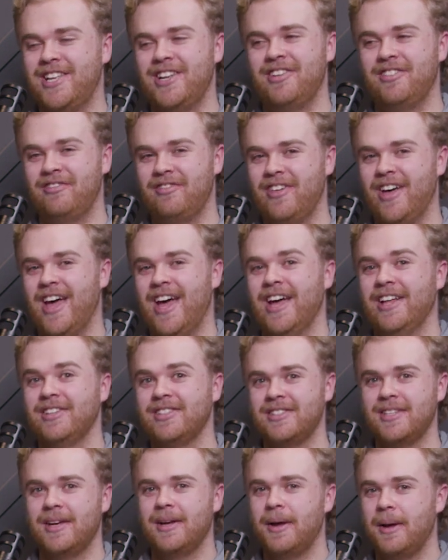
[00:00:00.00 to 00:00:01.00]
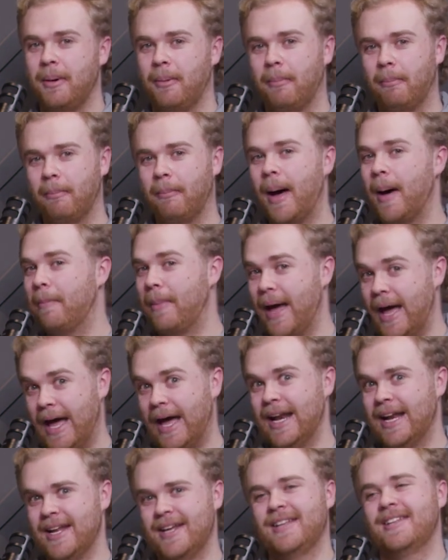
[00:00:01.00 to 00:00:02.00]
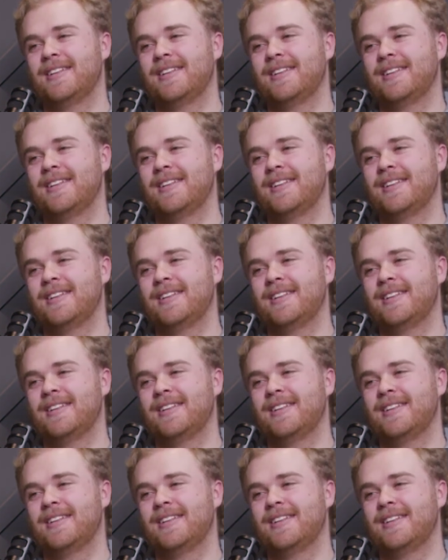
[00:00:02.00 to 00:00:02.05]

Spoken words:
in advance. My bad.